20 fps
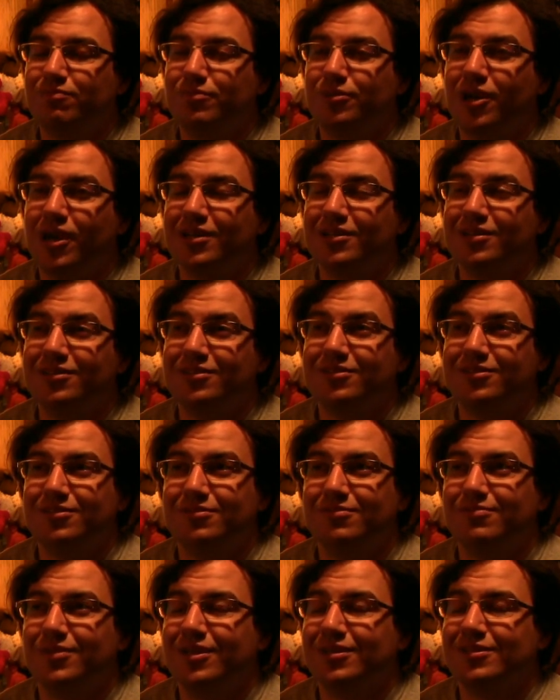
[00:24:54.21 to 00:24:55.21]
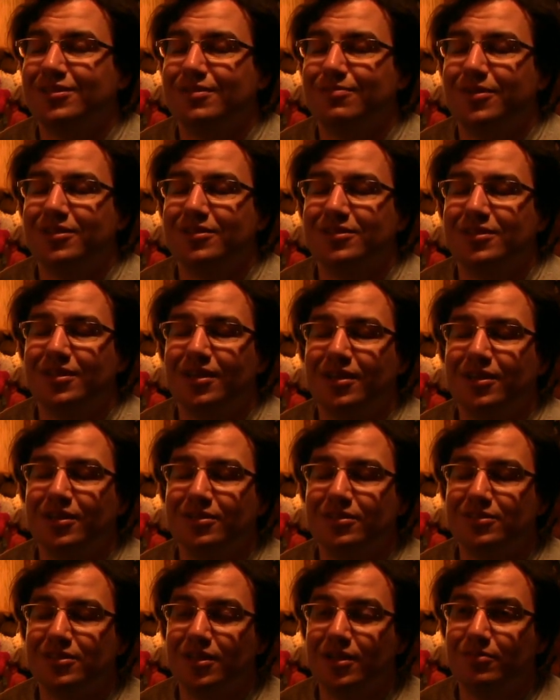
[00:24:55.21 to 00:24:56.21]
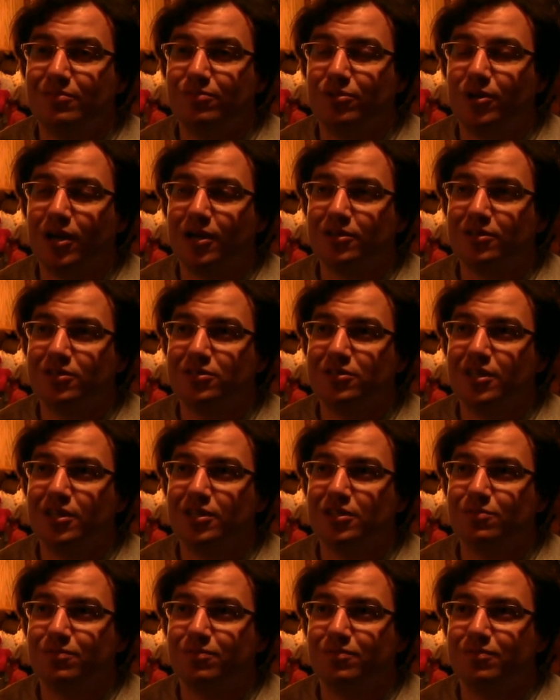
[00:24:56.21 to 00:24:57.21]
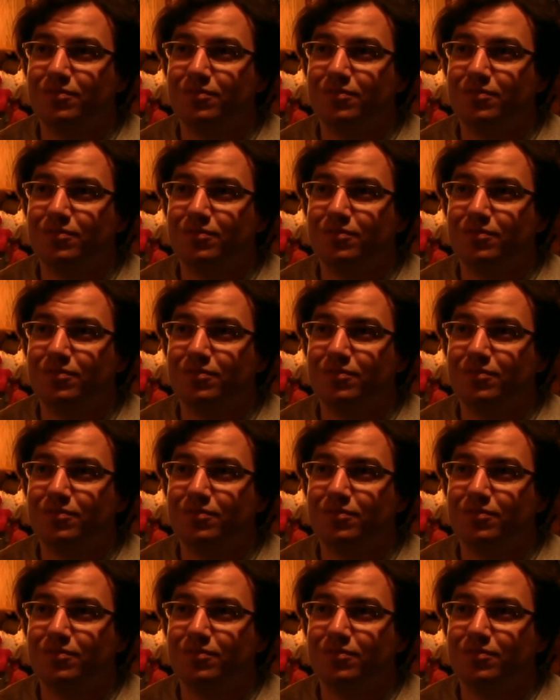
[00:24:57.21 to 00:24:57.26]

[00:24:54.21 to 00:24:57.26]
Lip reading: practice, that's the best thing I could say. Practice takes